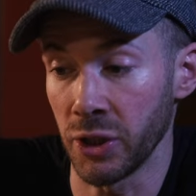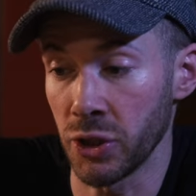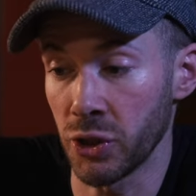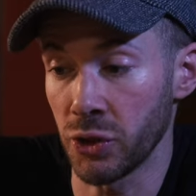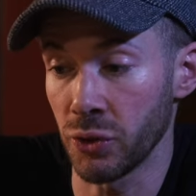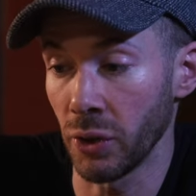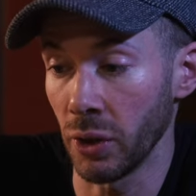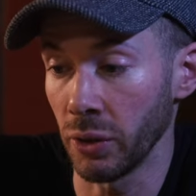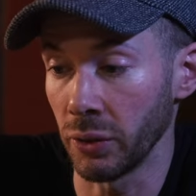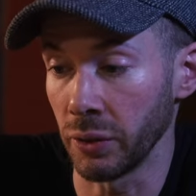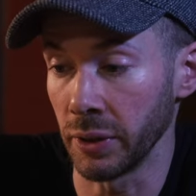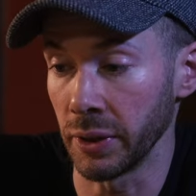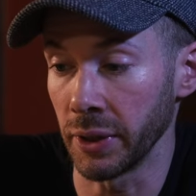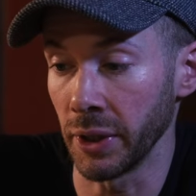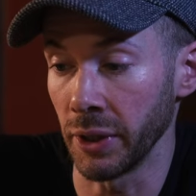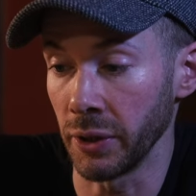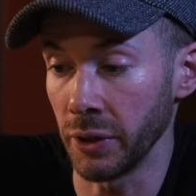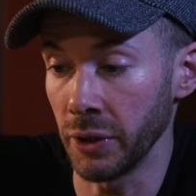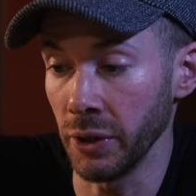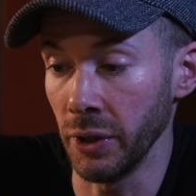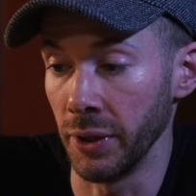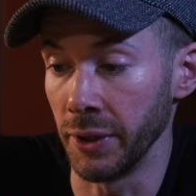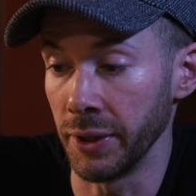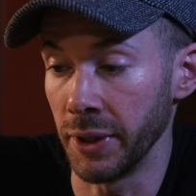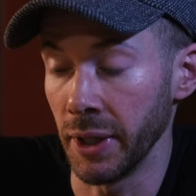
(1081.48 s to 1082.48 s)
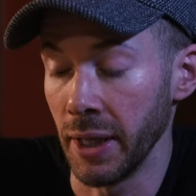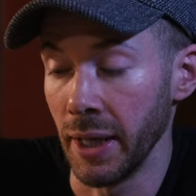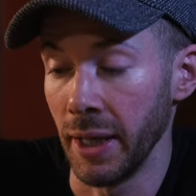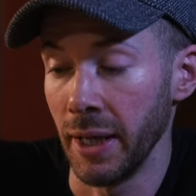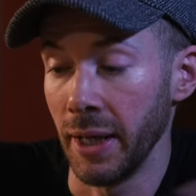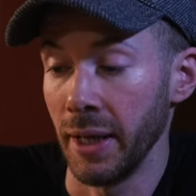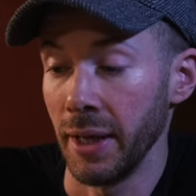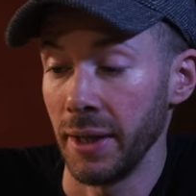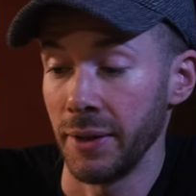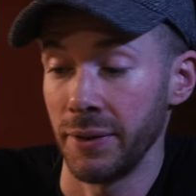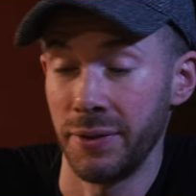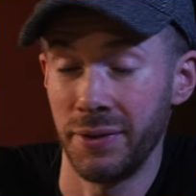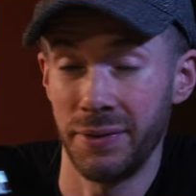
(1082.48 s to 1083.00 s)
strong and good.
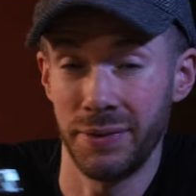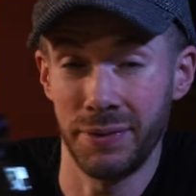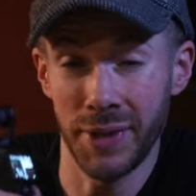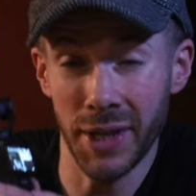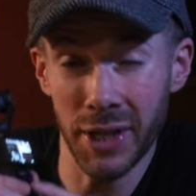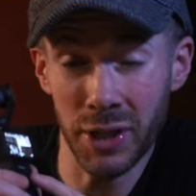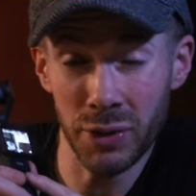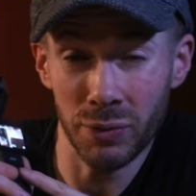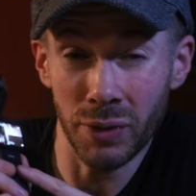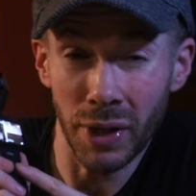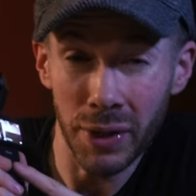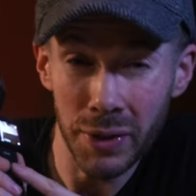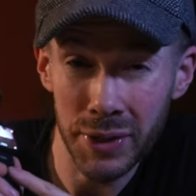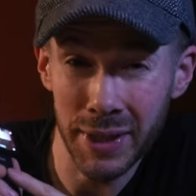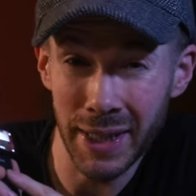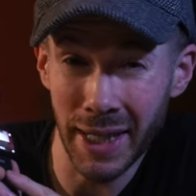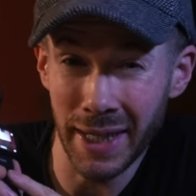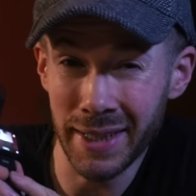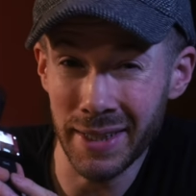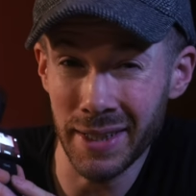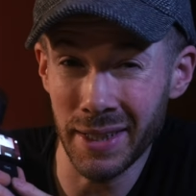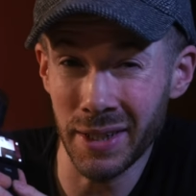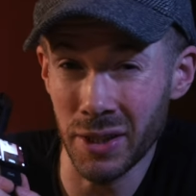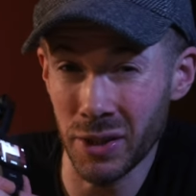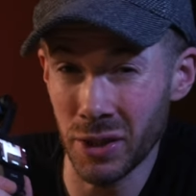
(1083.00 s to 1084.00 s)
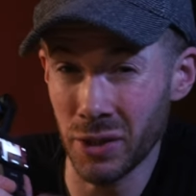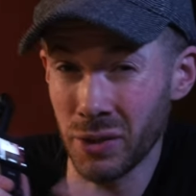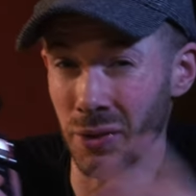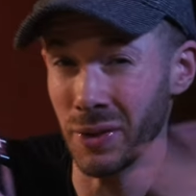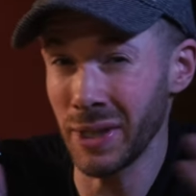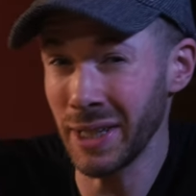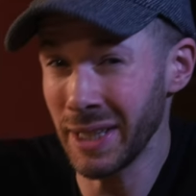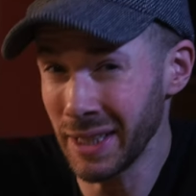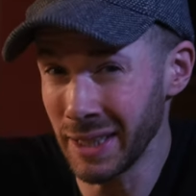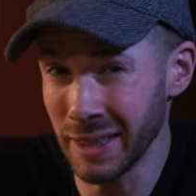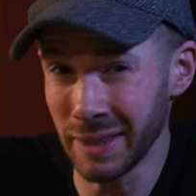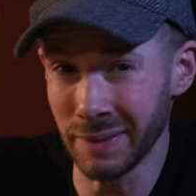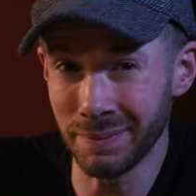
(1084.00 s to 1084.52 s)
This rotating
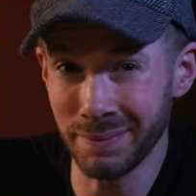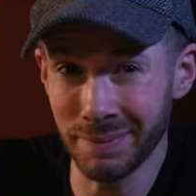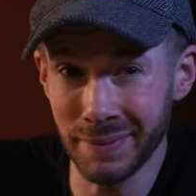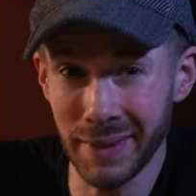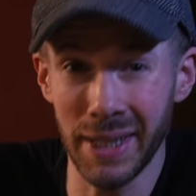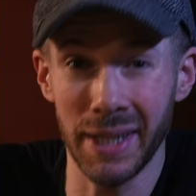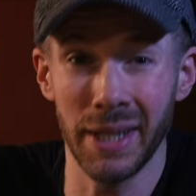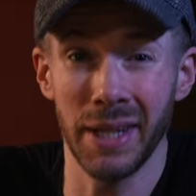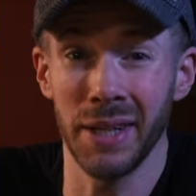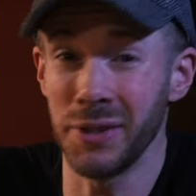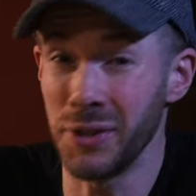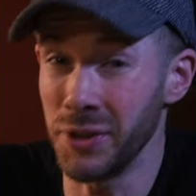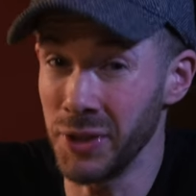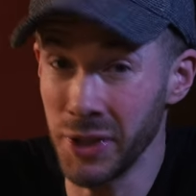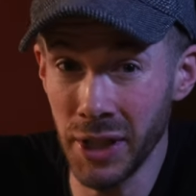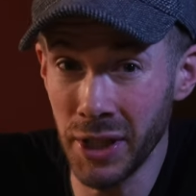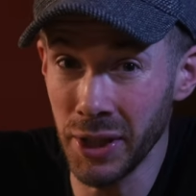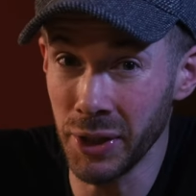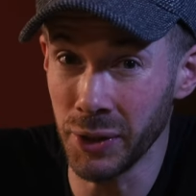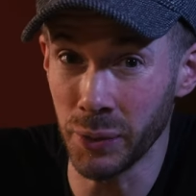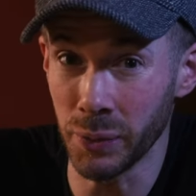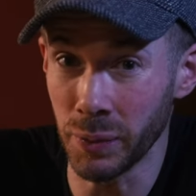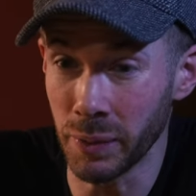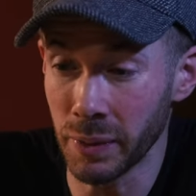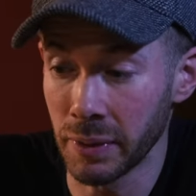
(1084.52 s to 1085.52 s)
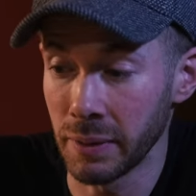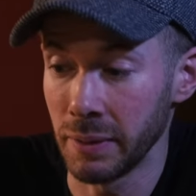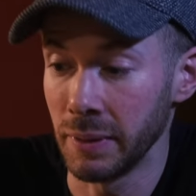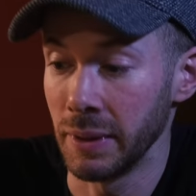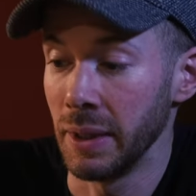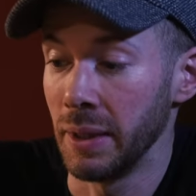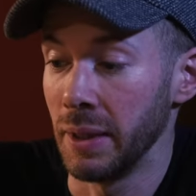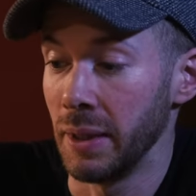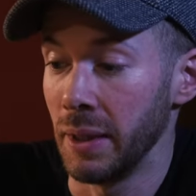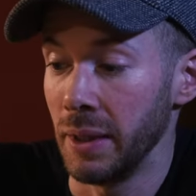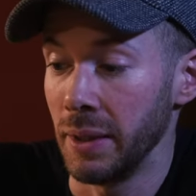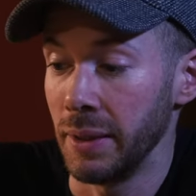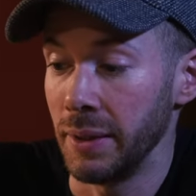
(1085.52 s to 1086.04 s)
screen is new.
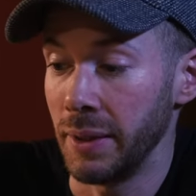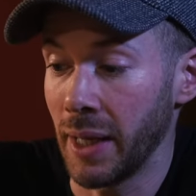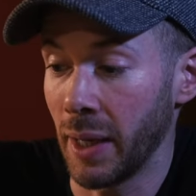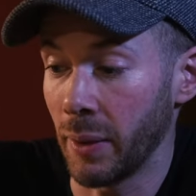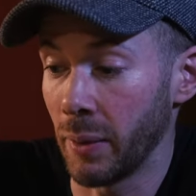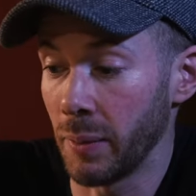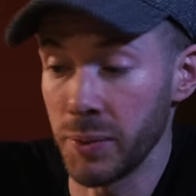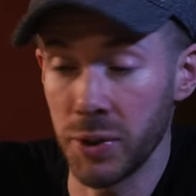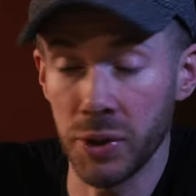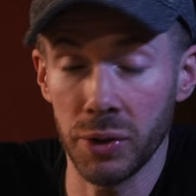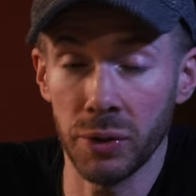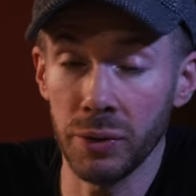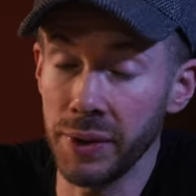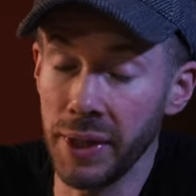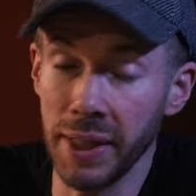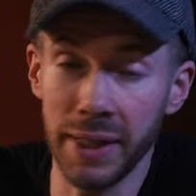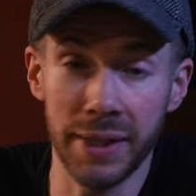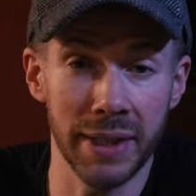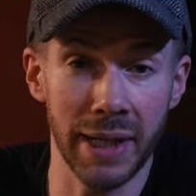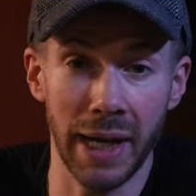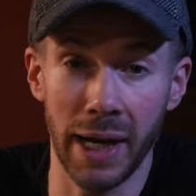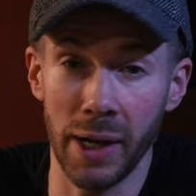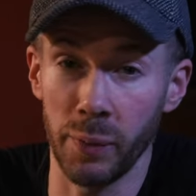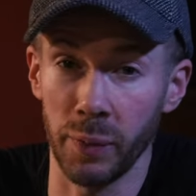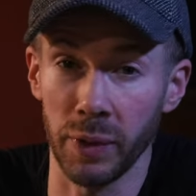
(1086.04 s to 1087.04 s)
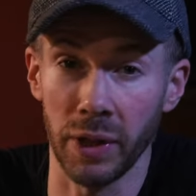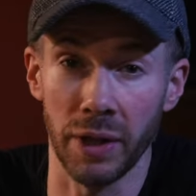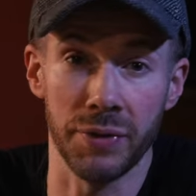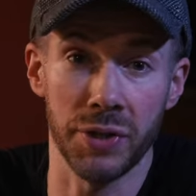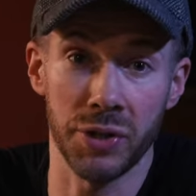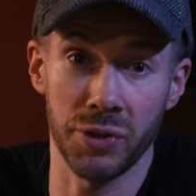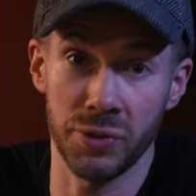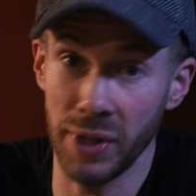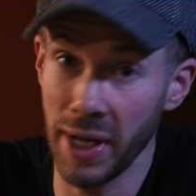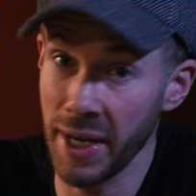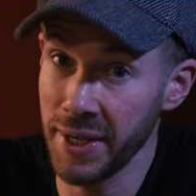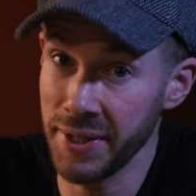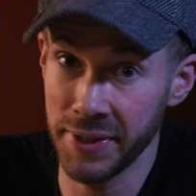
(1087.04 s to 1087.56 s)
Now I'm sure DJI will have
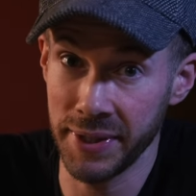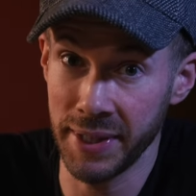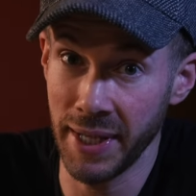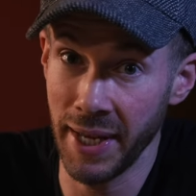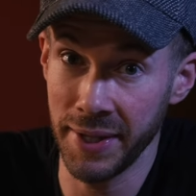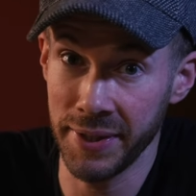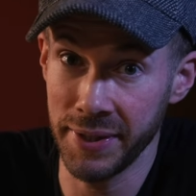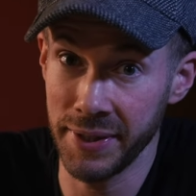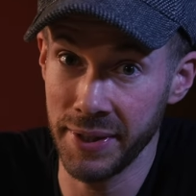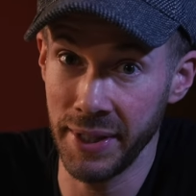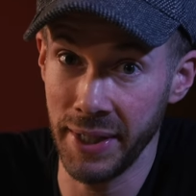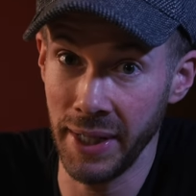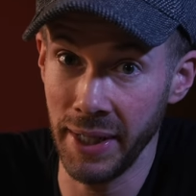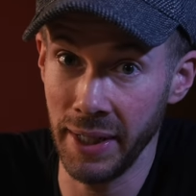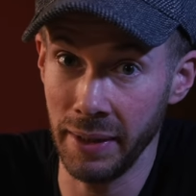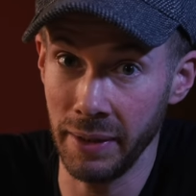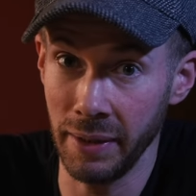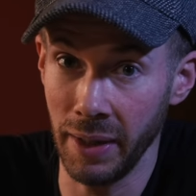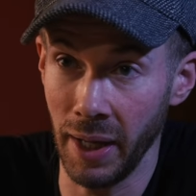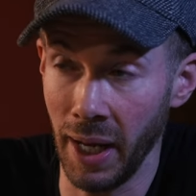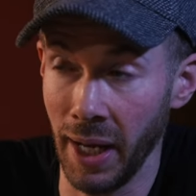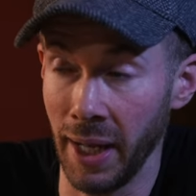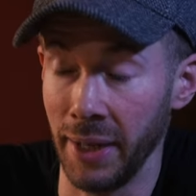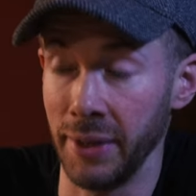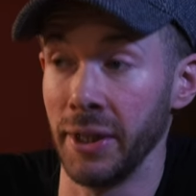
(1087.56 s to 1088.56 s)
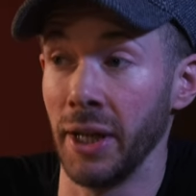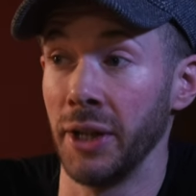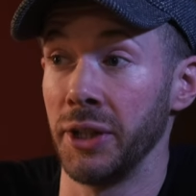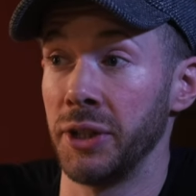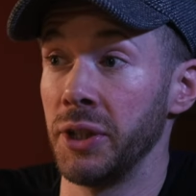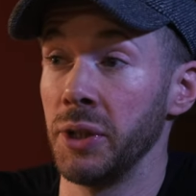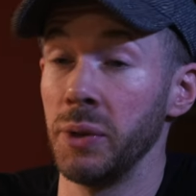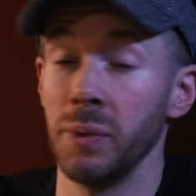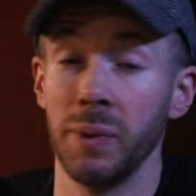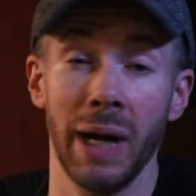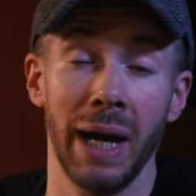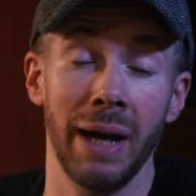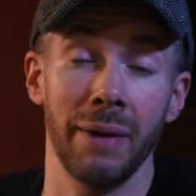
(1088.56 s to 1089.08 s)
stress tested it and I
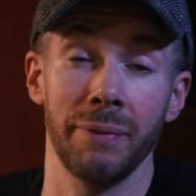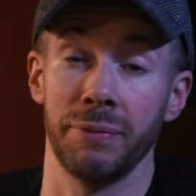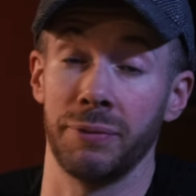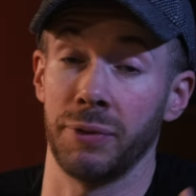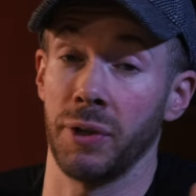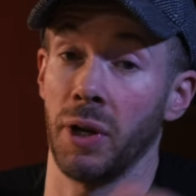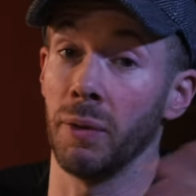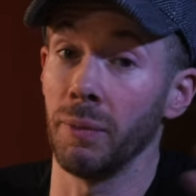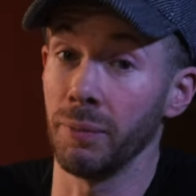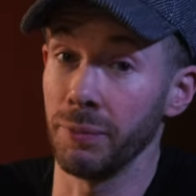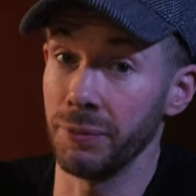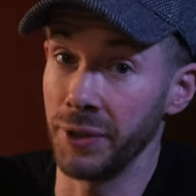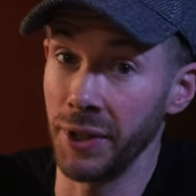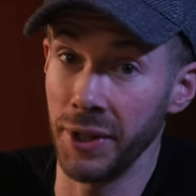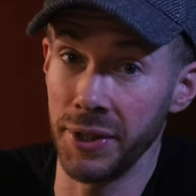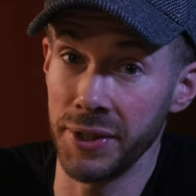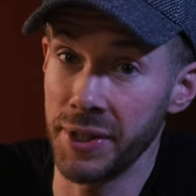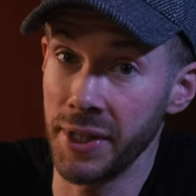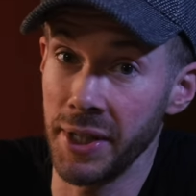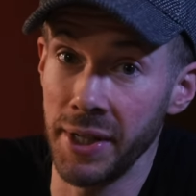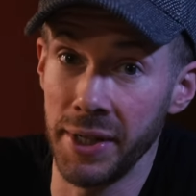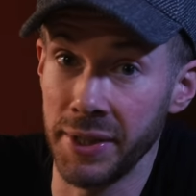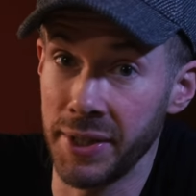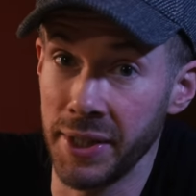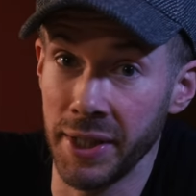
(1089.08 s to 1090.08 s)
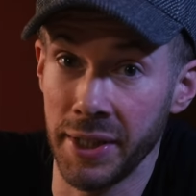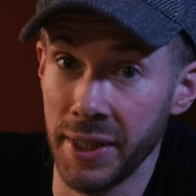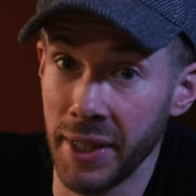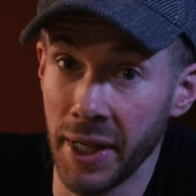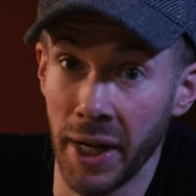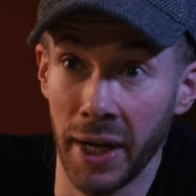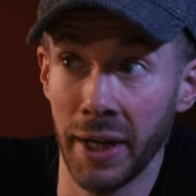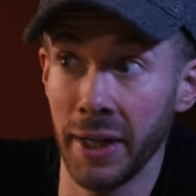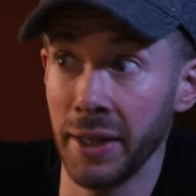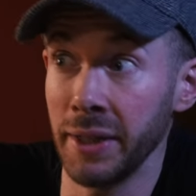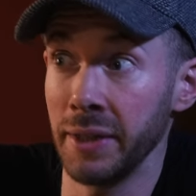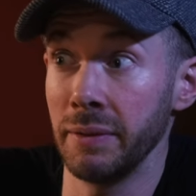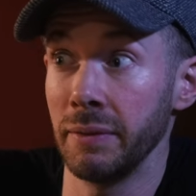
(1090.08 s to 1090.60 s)
do have confidence in
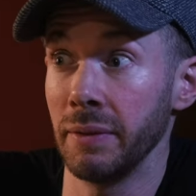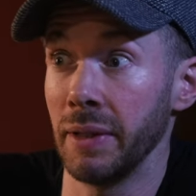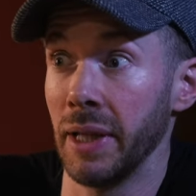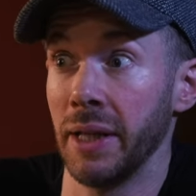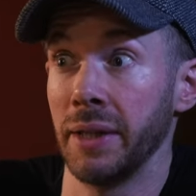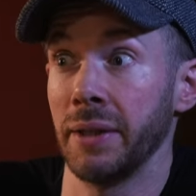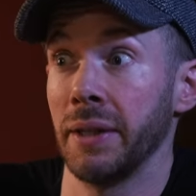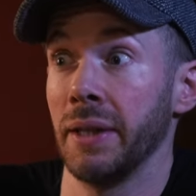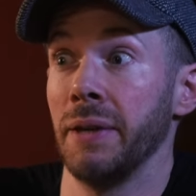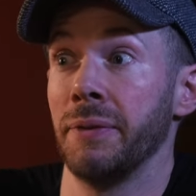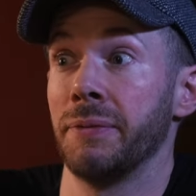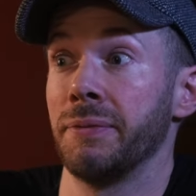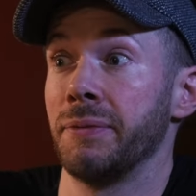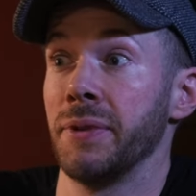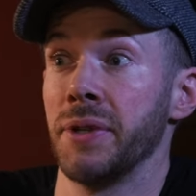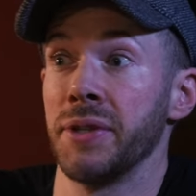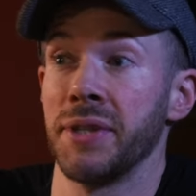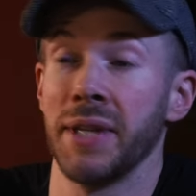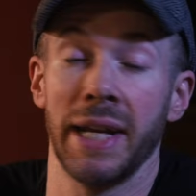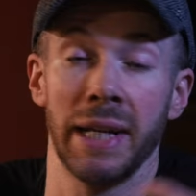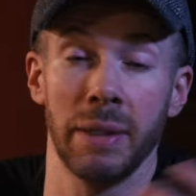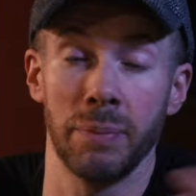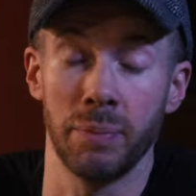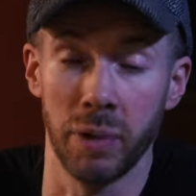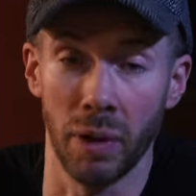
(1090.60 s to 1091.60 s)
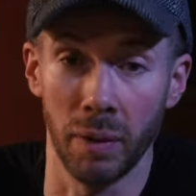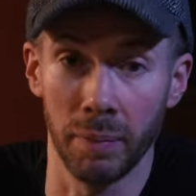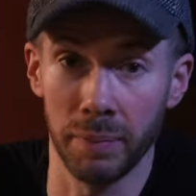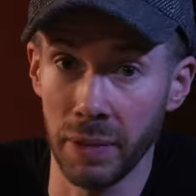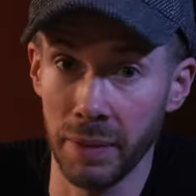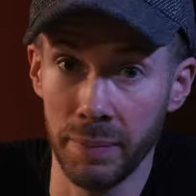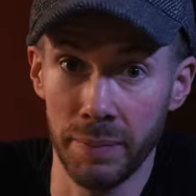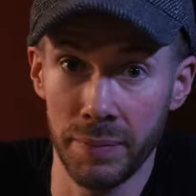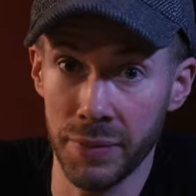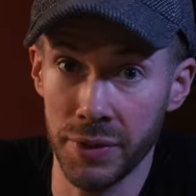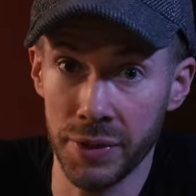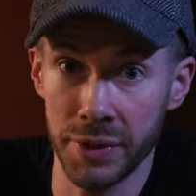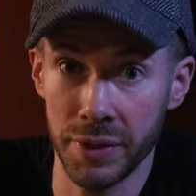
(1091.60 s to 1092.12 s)
DJI, like if there's any
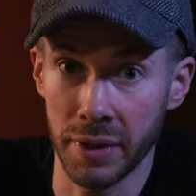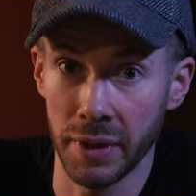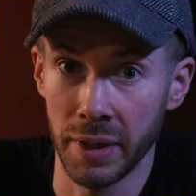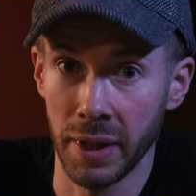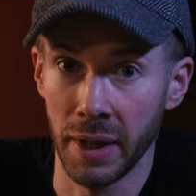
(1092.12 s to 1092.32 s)
problems,